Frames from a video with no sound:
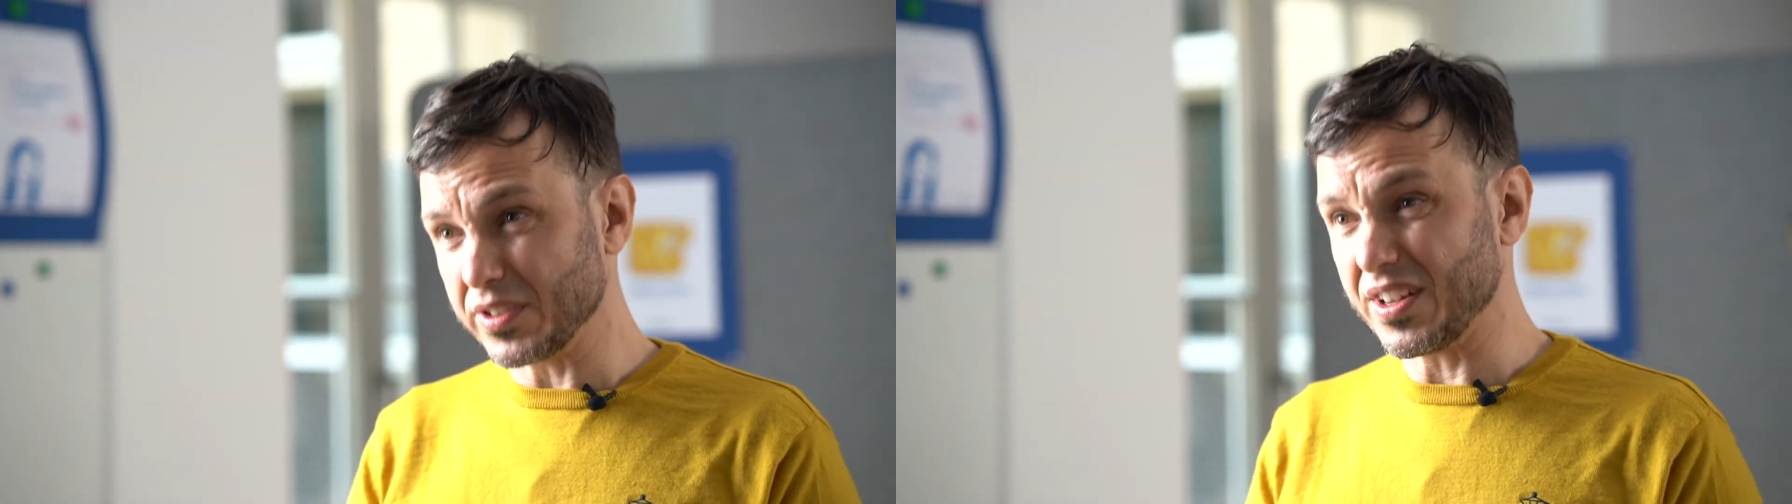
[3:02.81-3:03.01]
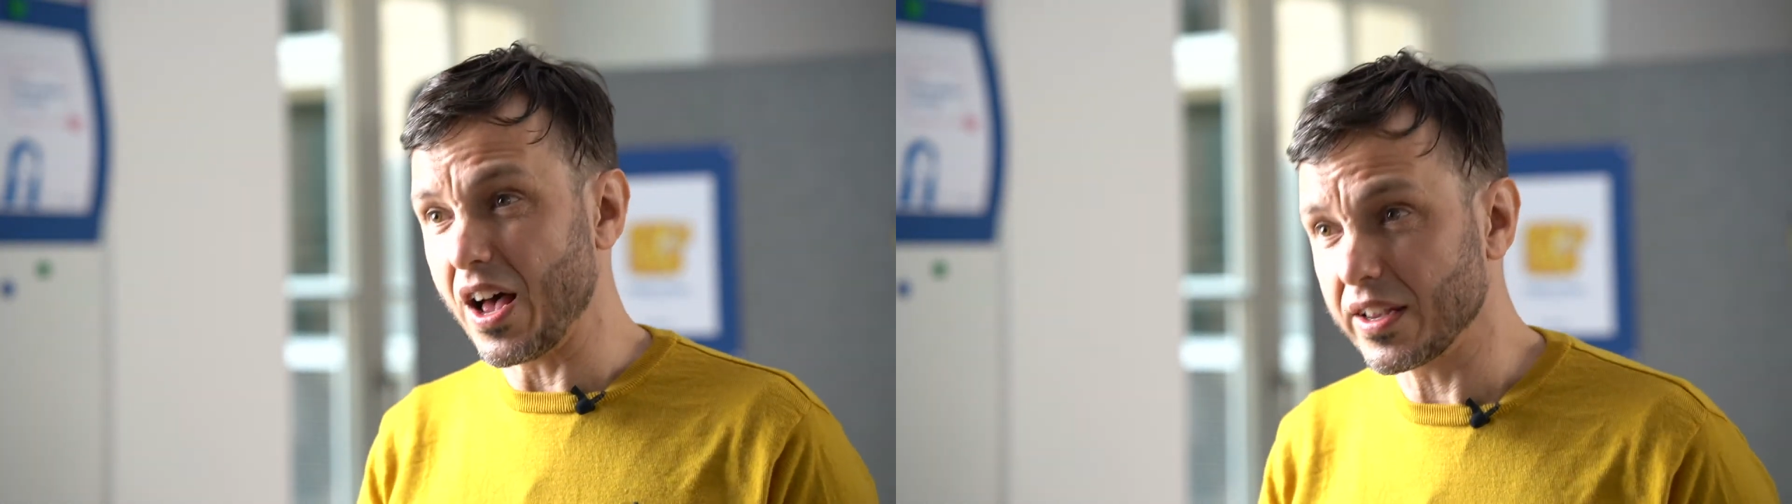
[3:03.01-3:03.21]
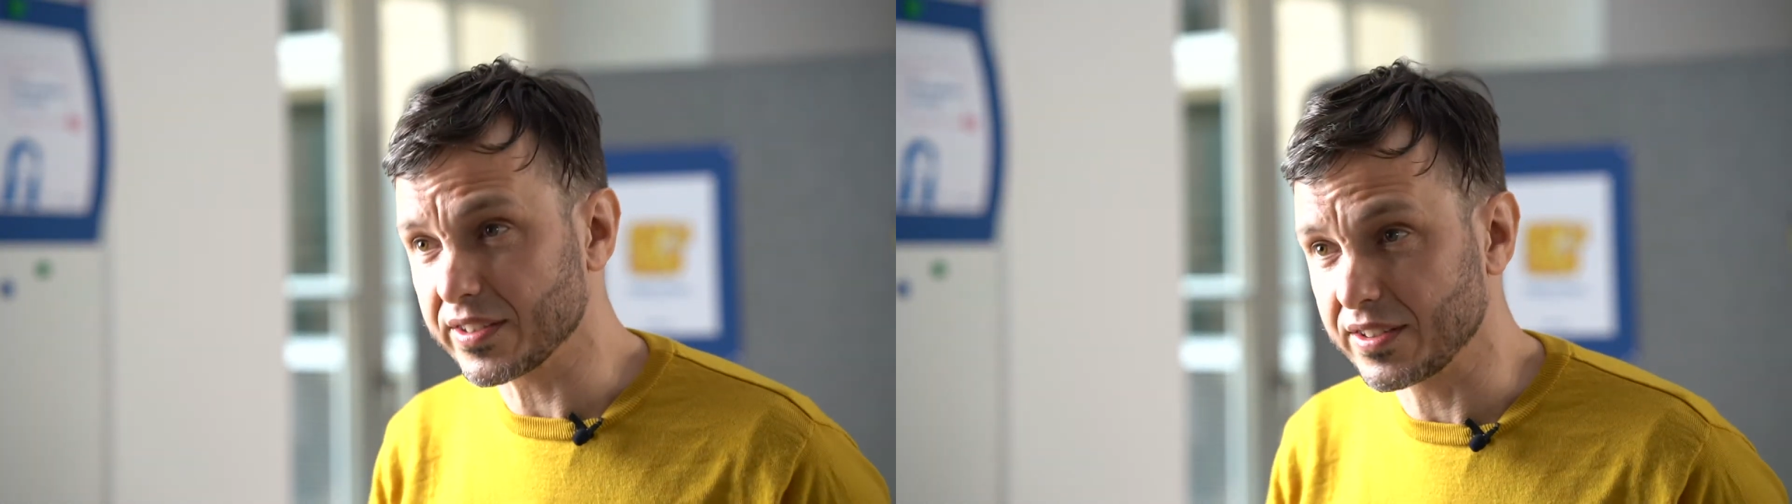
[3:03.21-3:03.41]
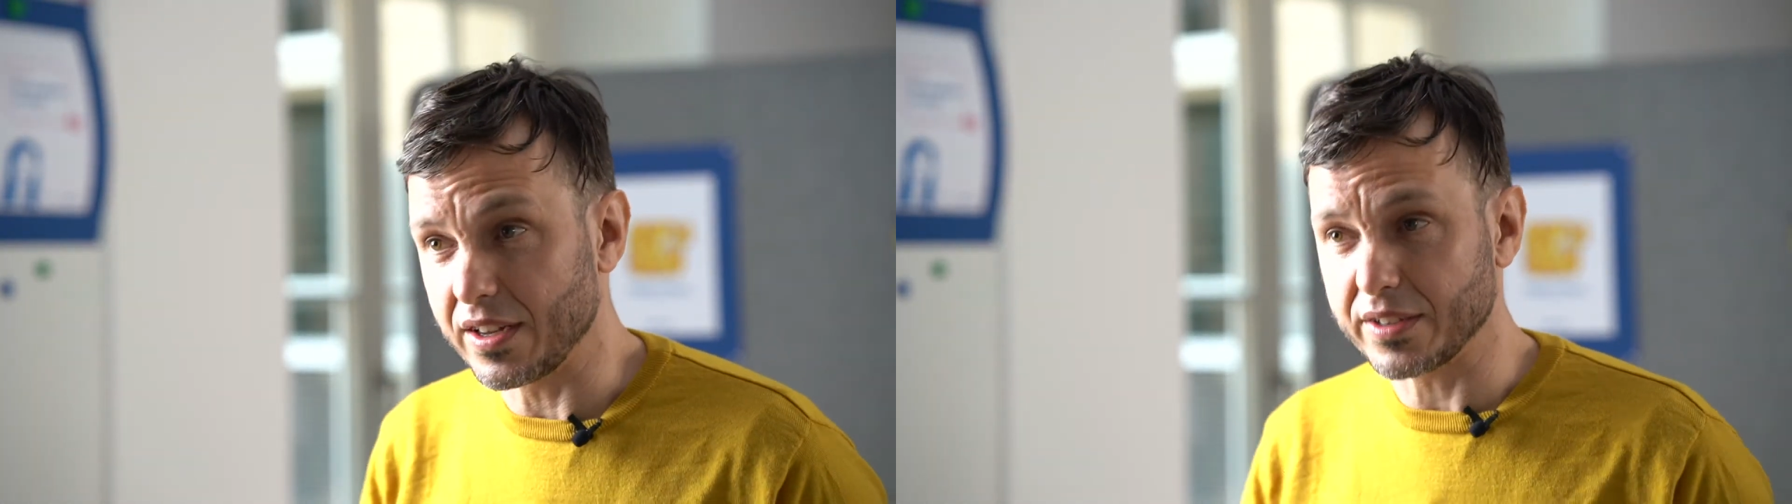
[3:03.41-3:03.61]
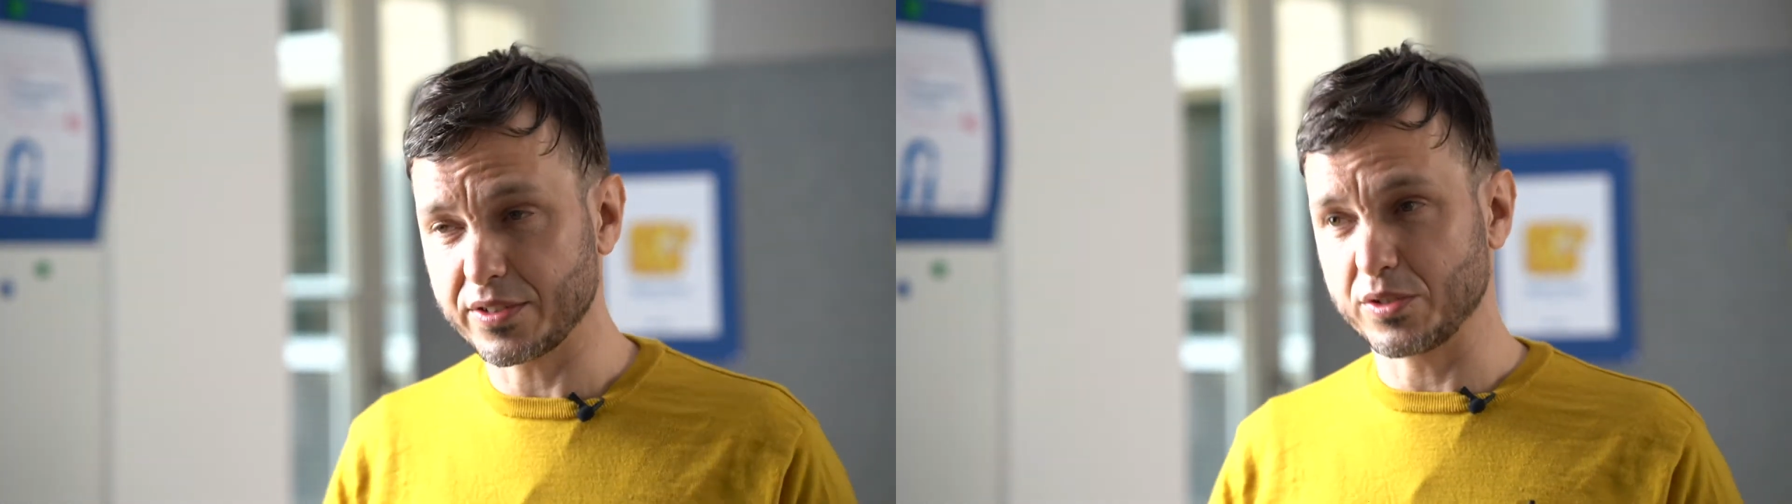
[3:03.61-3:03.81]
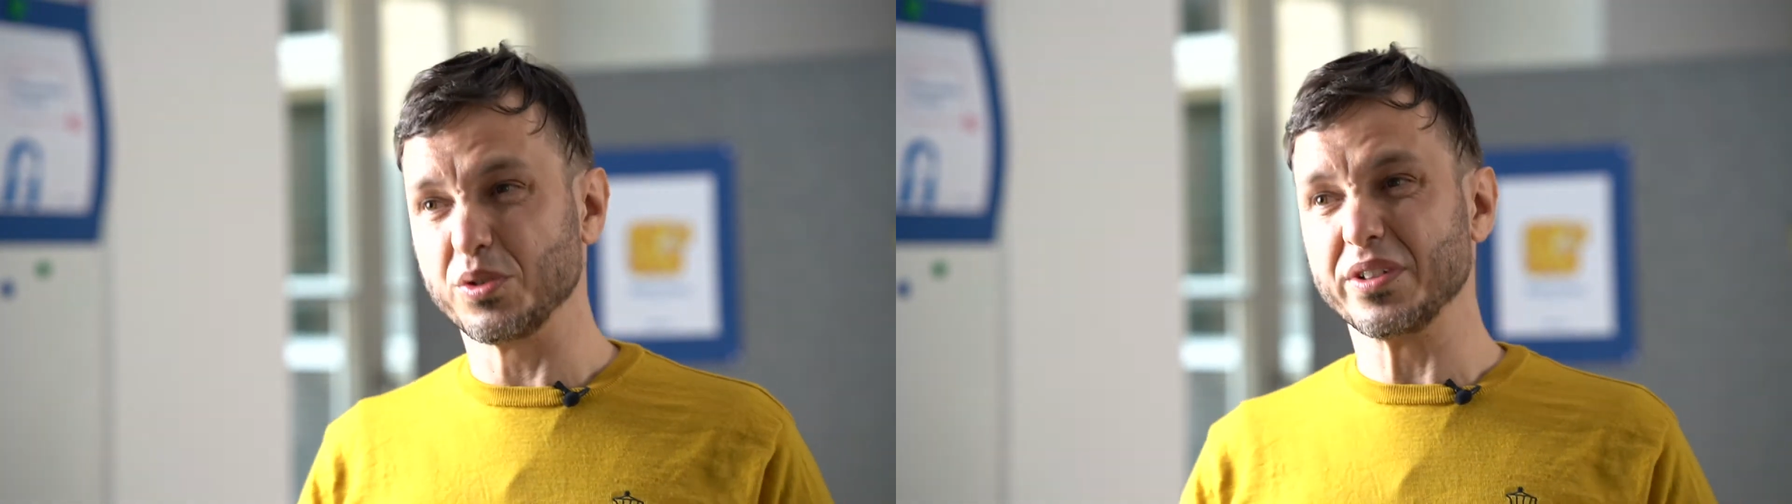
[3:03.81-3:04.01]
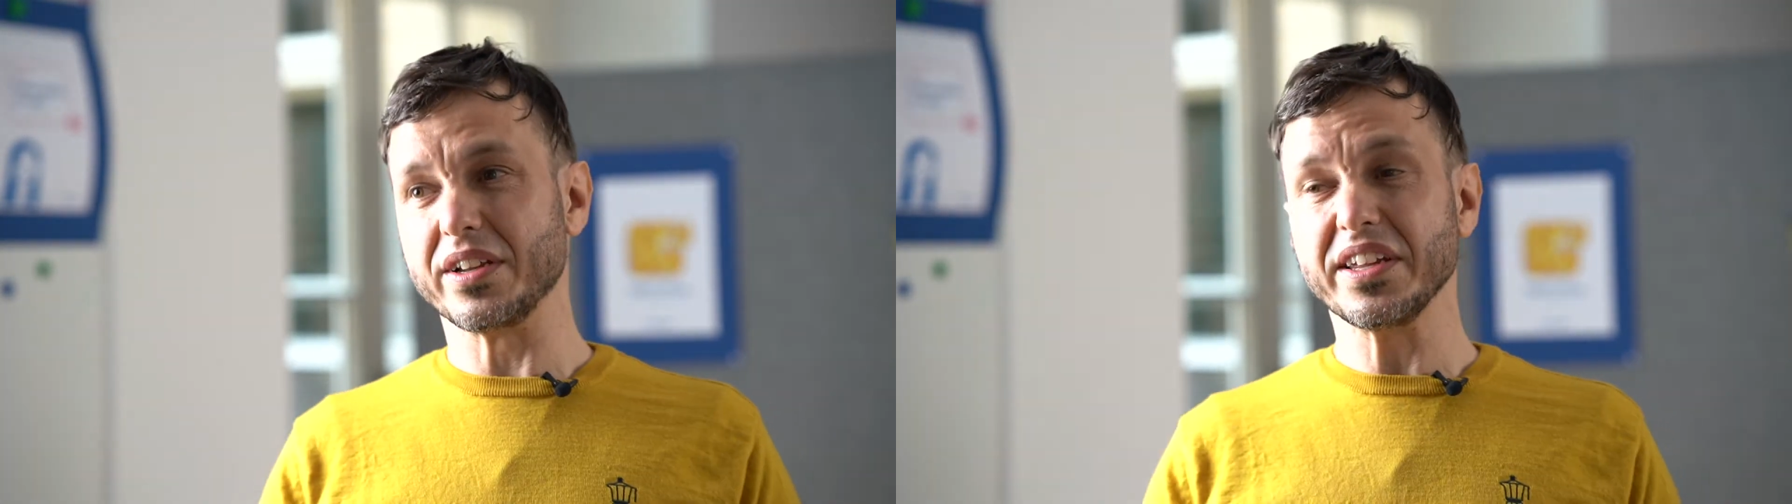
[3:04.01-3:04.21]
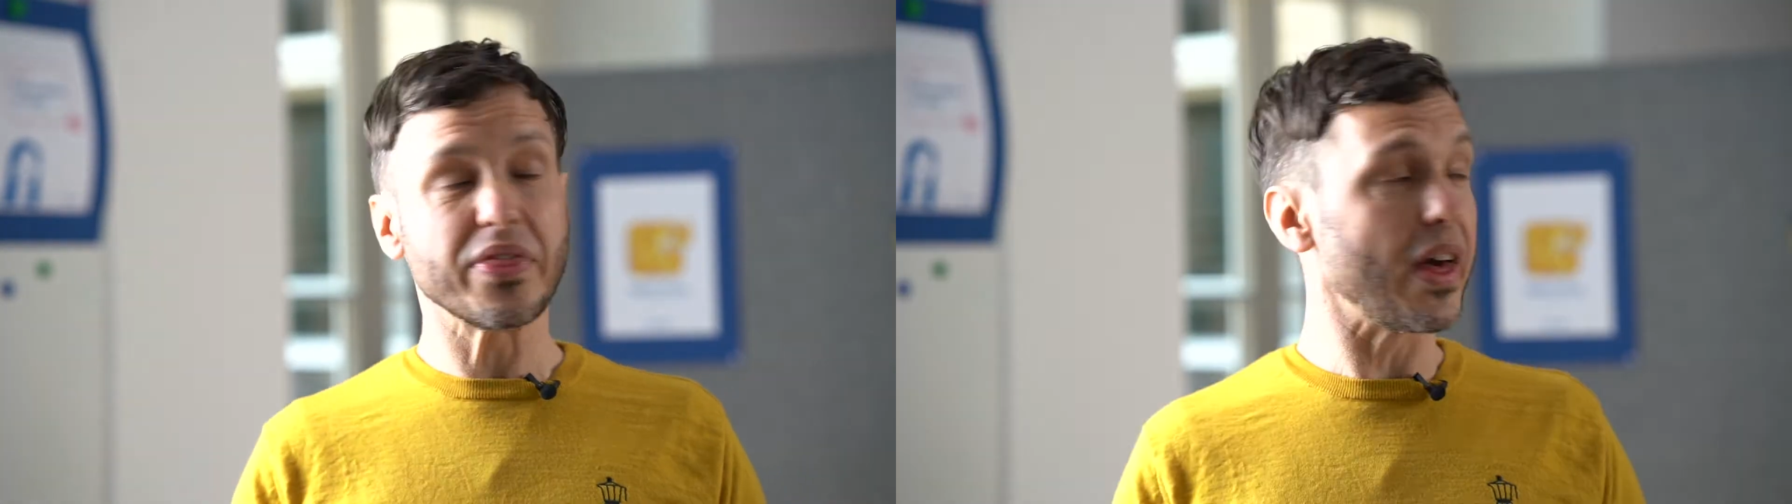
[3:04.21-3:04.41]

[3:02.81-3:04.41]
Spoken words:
ask us to delete their